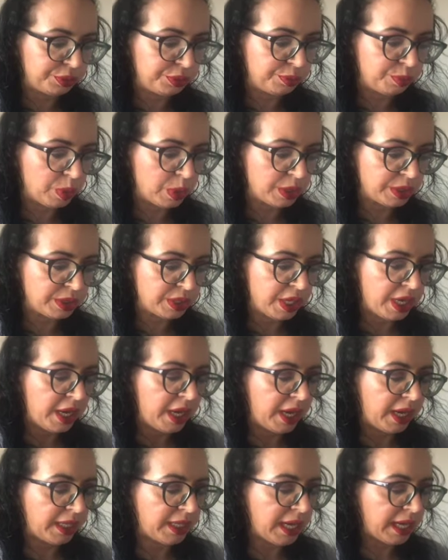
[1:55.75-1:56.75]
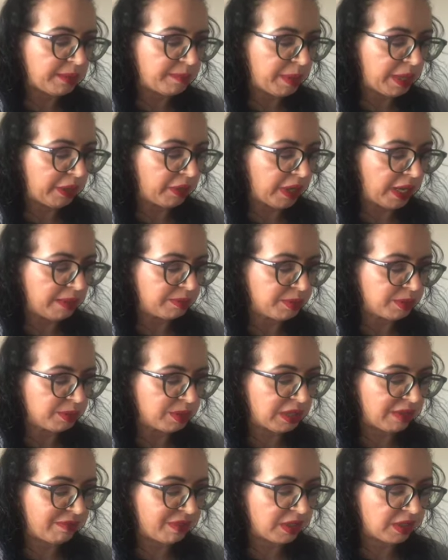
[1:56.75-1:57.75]
was a Nightmare on Elm Street,
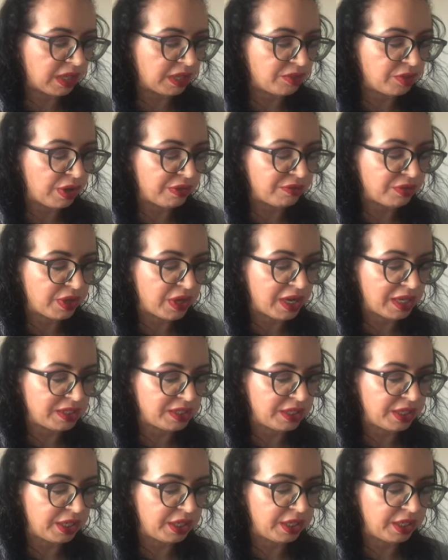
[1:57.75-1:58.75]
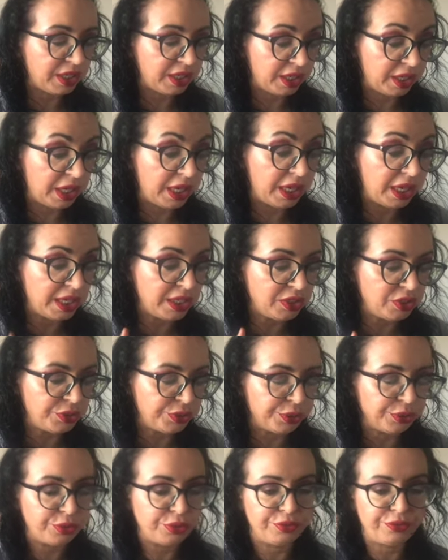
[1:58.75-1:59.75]
something that you have to cut
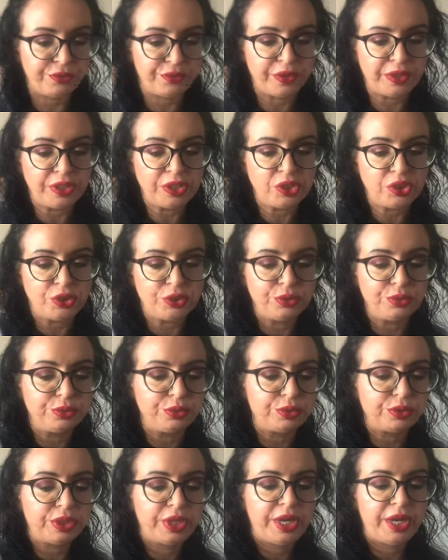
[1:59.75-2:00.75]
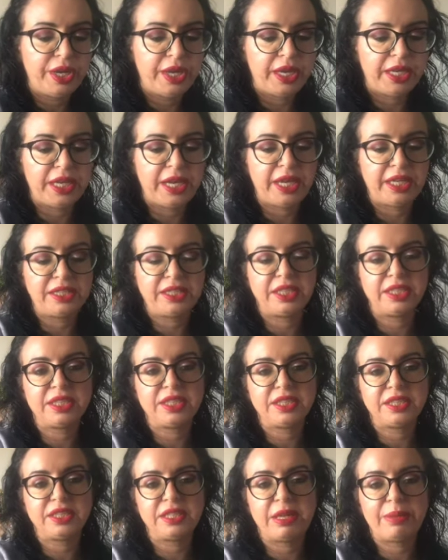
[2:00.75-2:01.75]
into to finish use. And I had here
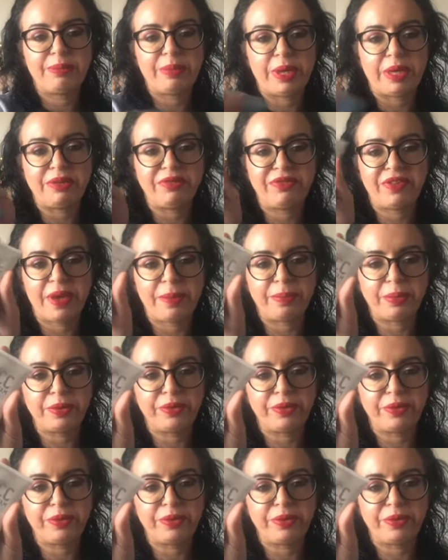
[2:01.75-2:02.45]
this Nip and Fab